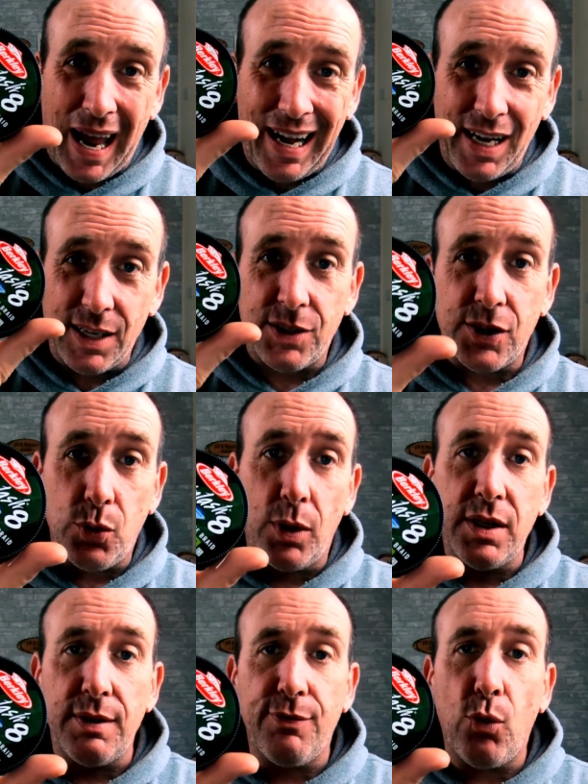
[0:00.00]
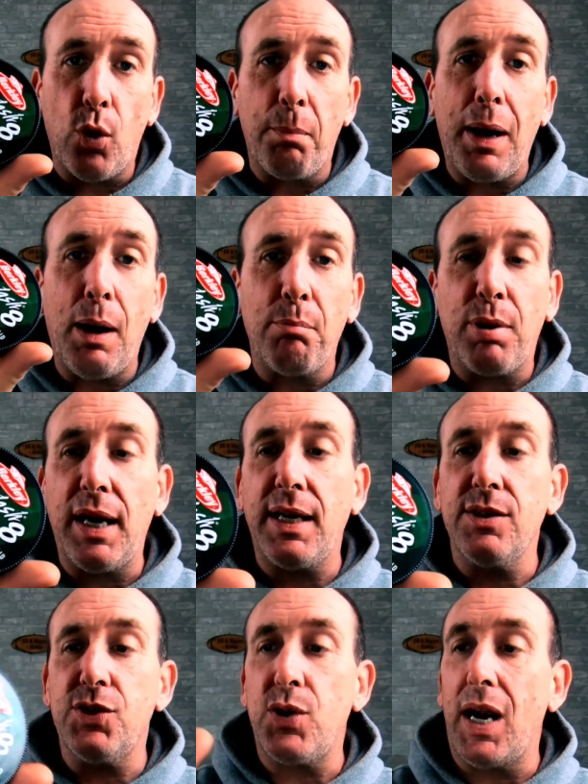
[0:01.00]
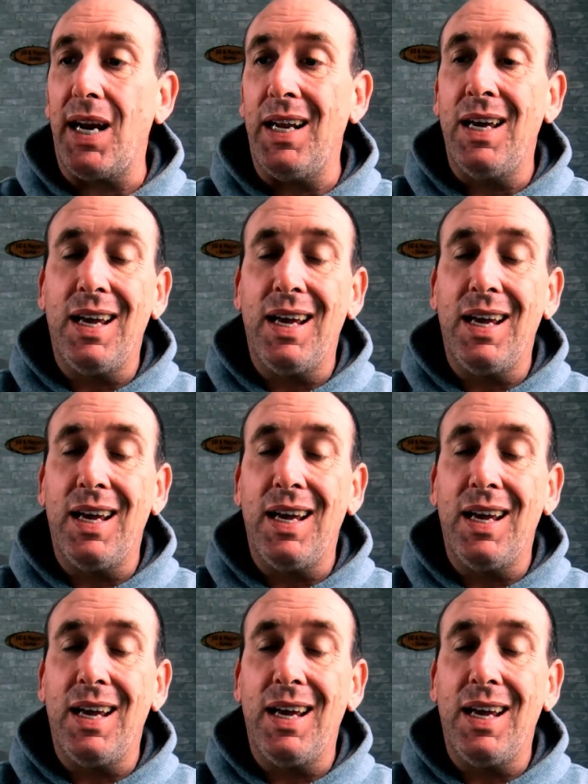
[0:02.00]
and it's 24-pound break and strain.